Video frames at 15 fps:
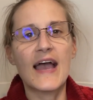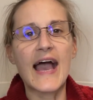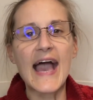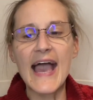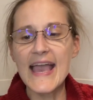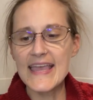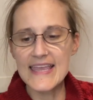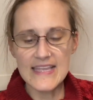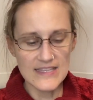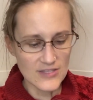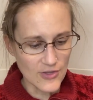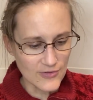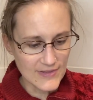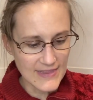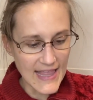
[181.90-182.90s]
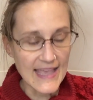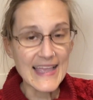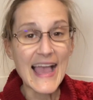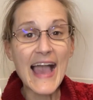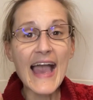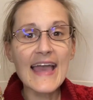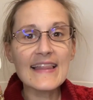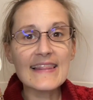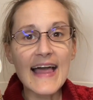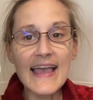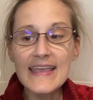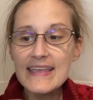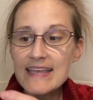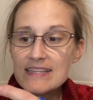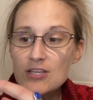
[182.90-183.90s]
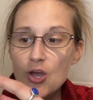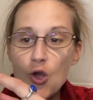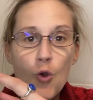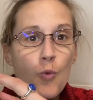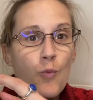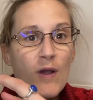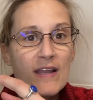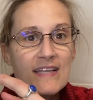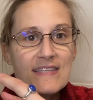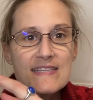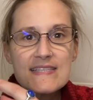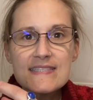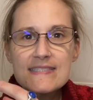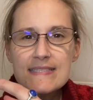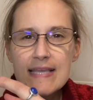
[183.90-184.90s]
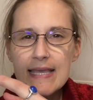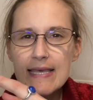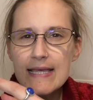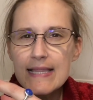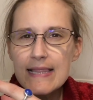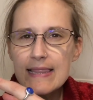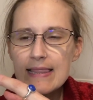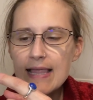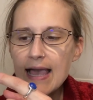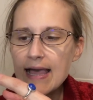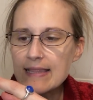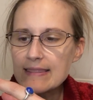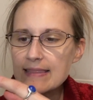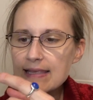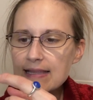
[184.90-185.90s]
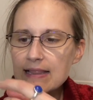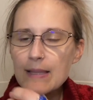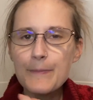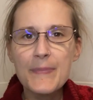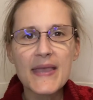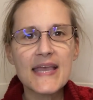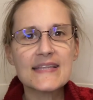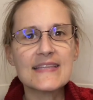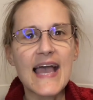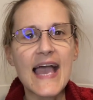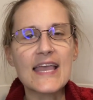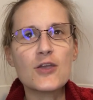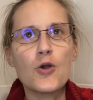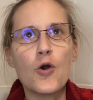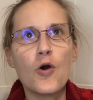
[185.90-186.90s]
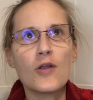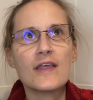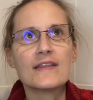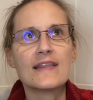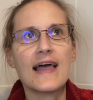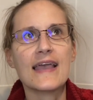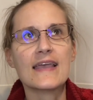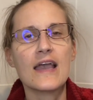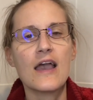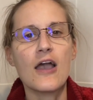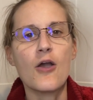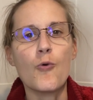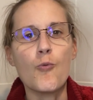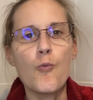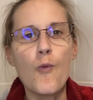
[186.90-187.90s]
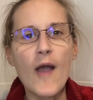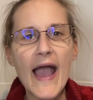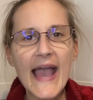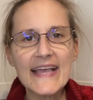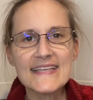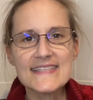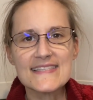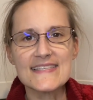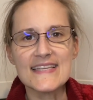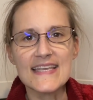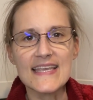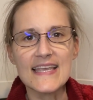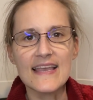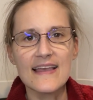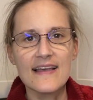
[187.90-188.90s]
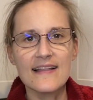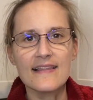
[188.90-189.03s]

I don't like, I like it when it's still a little bit, I call it like waxy,